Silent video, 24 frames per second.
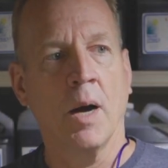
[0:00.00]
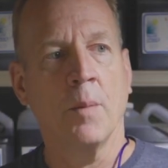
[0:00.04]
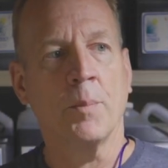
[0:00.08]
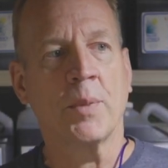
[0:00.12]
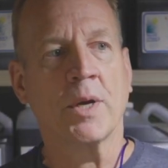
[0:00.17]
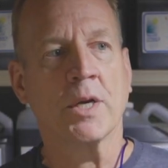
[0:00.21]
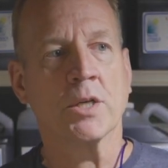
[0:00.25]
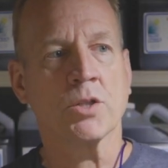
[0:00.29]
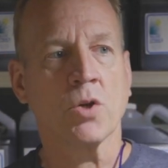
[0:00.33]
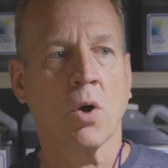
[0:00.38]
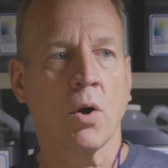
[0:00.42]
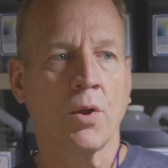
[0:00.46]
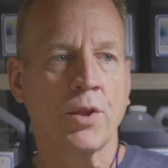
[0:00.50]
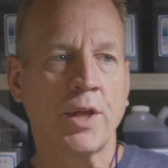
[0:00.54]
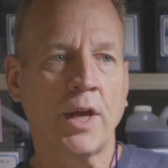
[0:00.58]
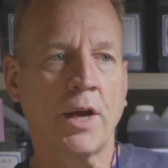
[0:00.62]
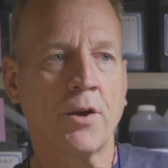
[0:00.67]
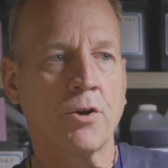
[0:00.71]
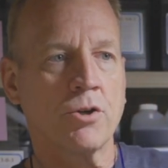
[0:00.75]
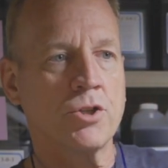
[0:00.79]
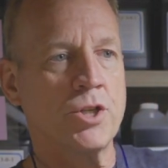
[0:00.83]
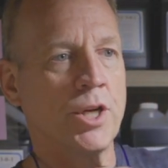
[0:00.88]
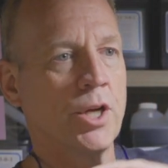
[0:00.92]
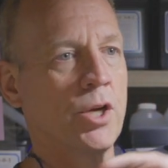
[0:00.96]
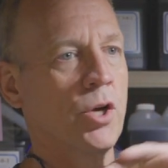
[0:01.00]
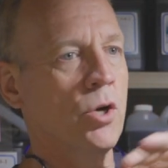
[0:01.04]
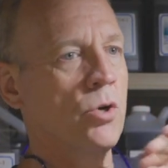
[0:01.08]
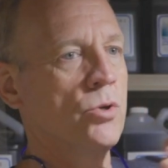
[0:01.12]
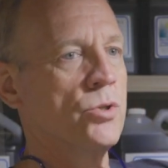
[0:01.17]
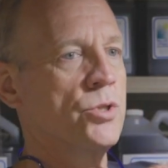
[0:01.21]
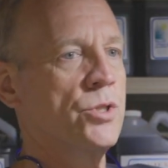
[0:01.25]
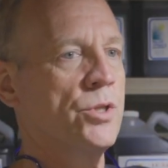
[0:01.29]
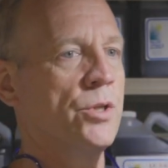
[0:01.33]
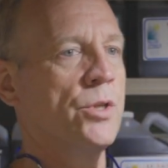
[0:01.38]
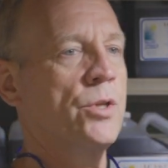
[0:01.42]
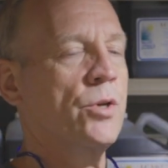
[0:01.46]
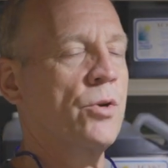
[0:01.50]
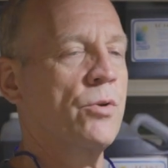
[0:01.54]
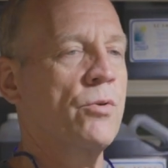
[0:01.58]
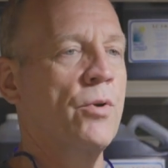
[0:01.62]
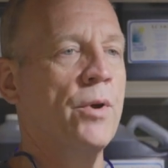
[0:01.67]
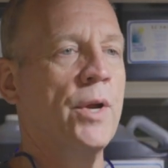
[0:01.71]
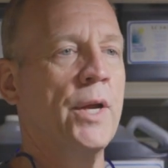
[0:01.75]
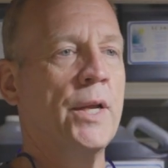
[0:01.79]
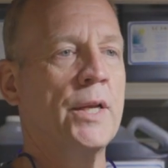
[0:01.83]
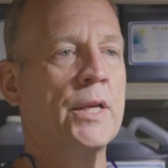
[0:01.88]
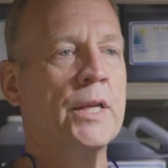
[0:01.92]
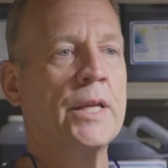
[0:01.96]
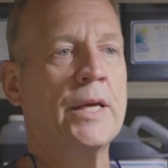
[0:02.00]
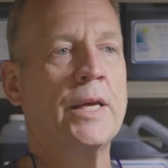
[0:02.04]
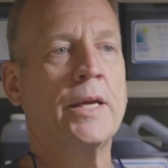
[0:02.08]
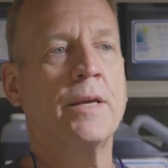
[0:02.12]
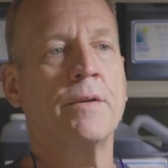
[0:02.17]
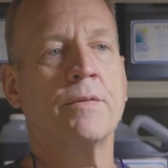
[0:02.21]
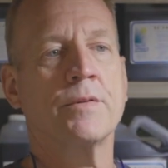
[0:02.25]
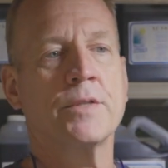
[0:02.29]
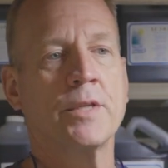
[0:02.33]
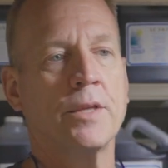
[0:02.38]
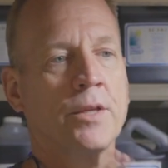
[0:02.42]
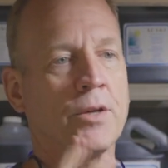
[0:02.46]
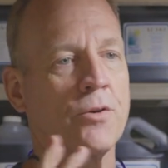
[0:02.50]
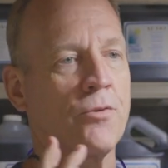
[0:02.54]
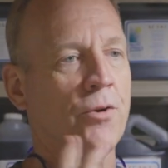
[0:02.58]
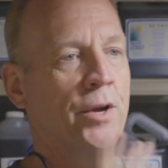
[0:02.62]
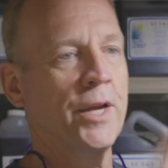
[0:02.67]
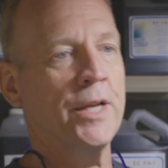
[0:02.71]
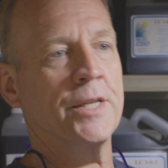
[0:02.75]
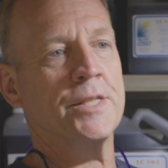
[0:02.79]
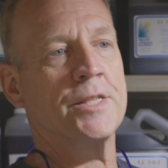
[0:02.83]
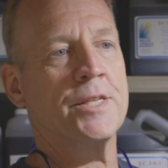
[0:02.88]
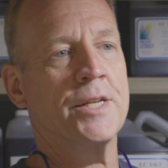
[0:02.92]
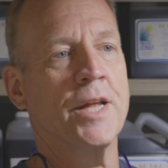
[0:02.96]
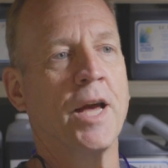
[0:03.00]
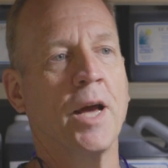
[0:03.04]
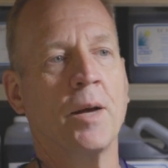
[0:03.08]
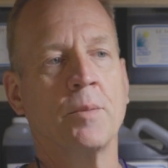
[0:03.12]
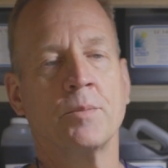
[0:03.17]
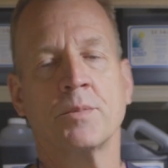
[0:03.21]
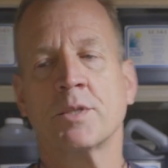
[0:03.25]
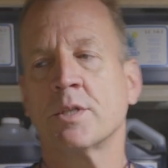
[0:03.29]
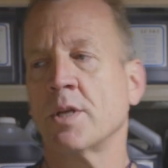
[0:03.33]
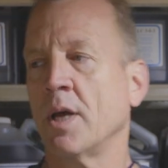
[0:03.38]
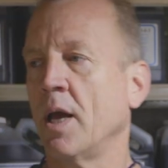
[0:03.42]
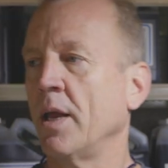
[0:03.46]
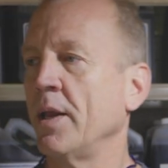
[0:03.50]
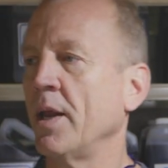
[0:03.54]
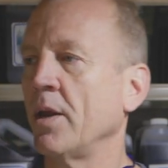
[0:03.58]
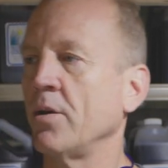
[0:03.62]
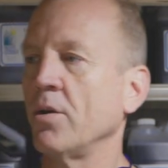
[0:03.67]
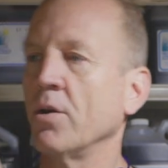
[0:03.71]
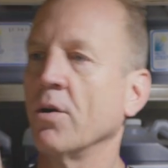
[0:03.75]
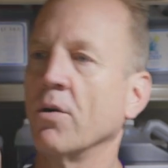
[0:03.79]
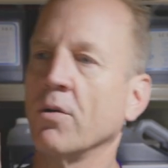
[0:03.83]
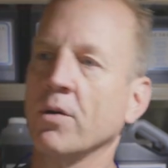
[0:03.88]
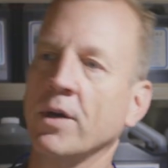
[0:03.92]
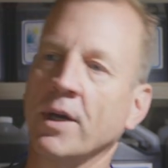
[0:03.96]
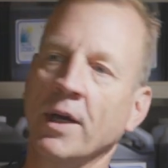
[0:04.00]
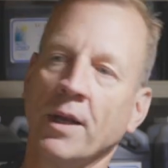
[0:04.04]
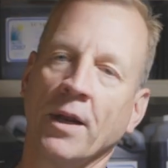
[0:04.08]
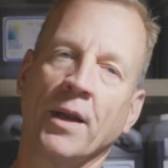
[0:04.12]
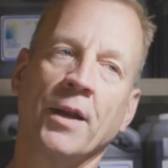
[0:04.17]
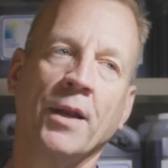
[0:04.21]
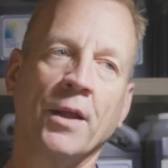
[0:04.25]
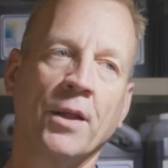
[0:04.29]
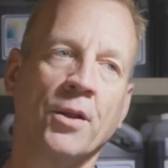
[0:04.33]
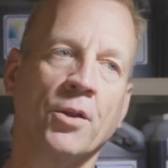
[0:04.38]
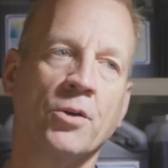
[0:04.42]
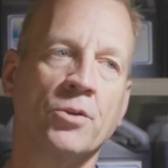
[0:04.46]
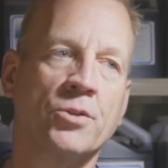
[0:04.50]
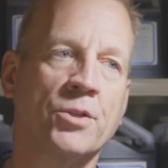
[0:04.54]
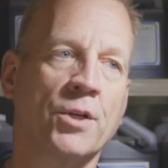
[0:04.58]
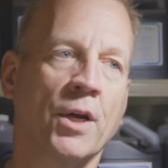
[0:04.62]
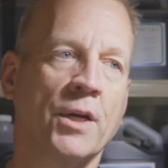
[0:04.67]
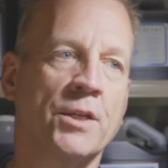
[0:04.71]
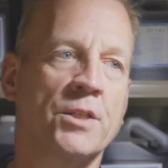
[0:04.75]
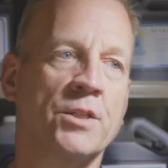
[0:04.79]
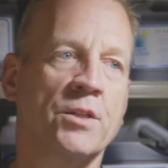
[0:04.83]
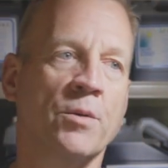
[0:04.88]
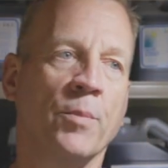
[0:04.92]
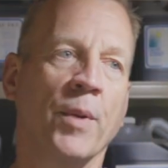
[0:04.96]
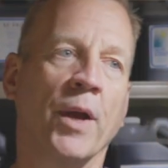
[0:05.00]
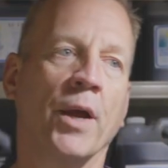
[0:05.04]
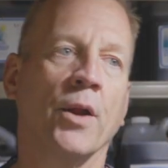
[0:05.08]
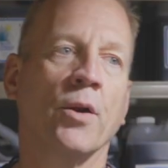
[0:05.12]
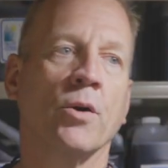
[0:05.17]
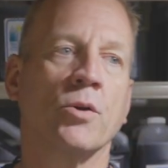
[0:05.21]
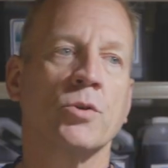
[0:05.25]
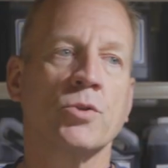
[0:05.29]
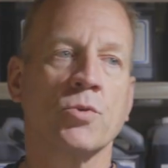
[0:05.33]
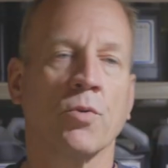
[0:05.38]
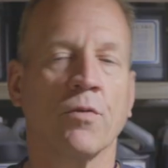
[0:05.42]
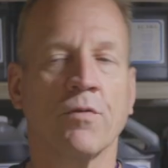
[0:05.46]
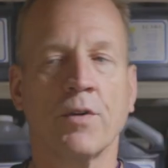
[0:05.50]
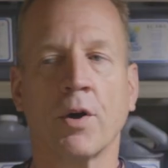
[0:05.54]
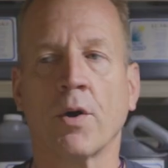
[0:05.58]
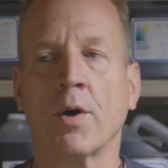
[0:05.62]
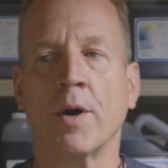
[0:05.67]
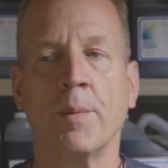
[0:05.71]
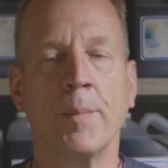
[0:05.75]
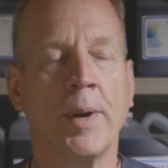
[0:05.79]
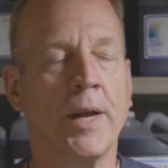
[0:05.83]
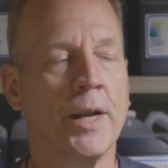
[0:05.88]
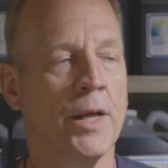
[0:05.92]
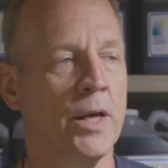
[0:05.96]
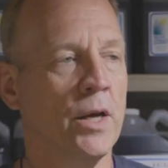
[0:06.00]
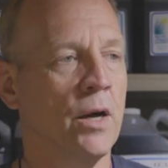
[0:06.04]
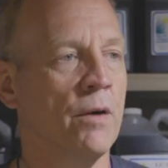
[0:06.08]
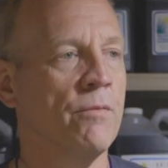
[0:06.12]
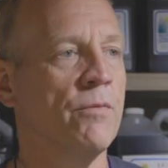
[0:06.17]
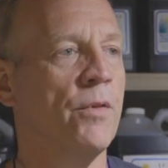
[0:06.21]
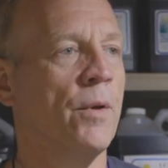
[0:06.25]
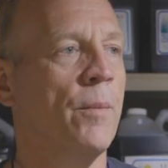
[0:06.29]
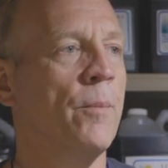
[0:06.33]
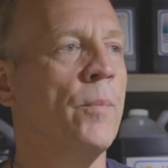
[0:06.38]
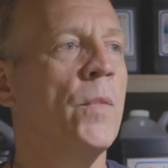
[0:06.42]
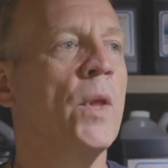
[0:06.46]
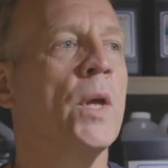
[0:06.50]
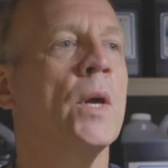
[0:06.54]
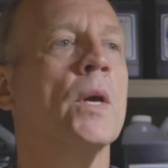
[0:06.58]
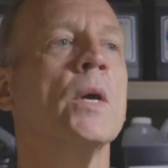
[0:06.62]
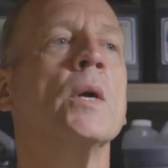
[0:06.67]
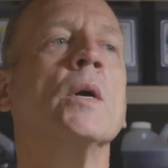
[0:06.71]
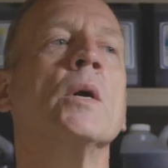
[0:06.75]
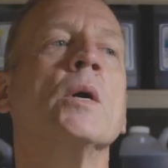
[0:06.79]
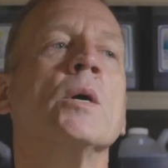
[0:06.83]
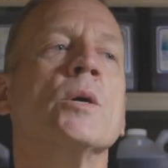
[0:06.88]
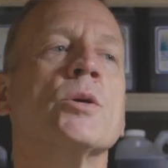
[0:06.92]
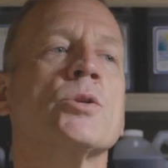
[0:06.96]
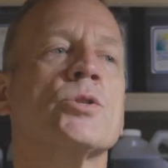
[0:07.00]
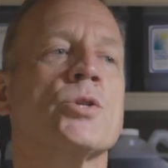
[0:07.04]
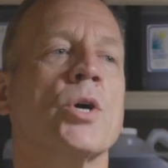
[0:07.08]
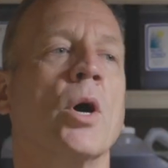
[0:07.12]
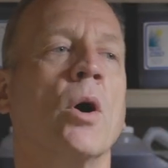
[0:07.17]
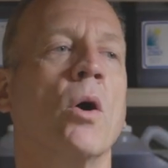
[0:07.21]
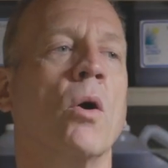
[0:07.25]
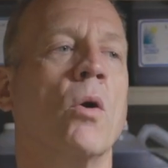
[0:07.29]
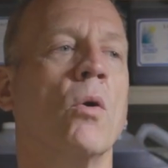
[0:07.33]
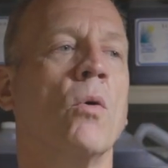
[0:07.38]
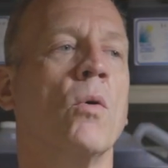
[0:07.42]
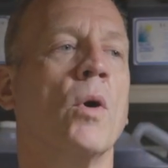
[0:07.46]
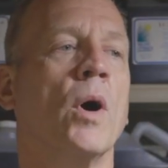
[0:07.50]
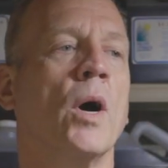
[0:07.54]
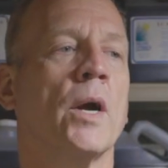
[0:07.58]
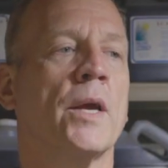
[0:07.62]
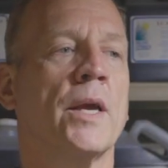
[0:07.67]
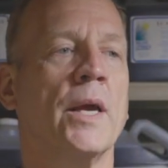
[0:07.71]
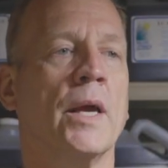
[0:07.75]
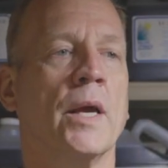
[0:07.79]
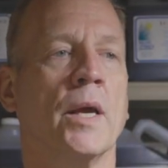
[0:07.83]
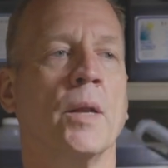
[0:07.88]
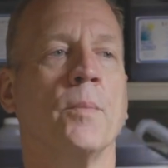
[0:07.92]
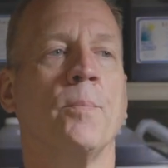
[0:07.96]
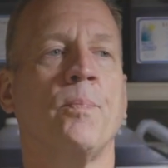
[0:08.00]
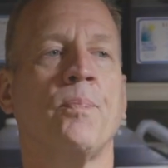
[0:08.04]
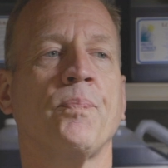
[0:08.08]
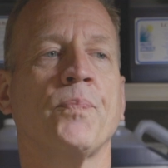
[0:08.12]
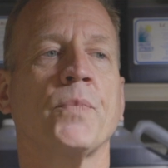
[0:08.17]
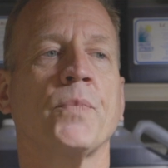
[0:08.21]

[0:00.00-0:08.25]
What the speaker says: because all the energy goes to the green leaves and the green stems, and then you don't get any of those nice tomatoes or very many of them. So again,